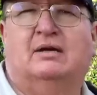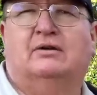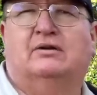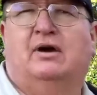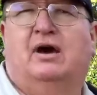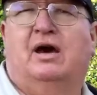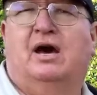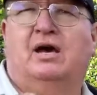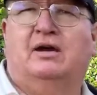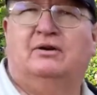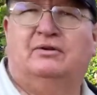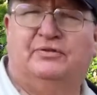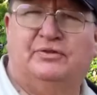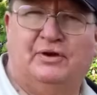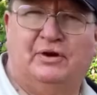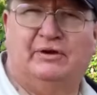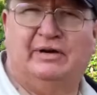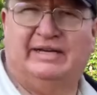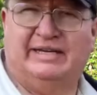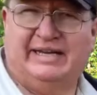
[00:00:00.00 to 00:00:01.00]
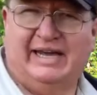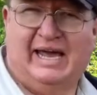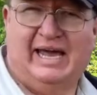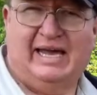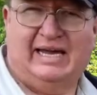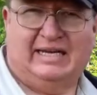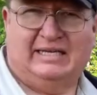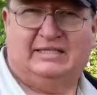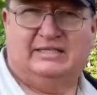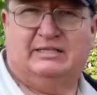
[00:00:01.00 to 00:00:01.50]
to one hundred thirty
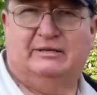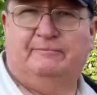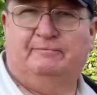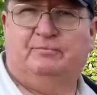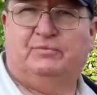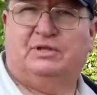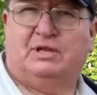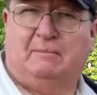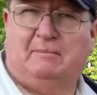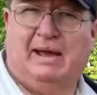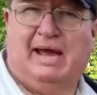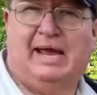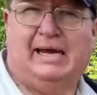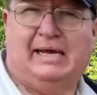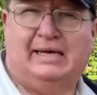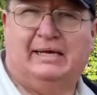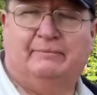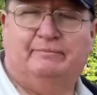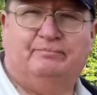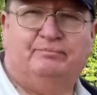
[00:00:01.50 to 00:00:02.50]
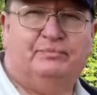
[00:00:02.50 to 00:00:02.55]
days to make.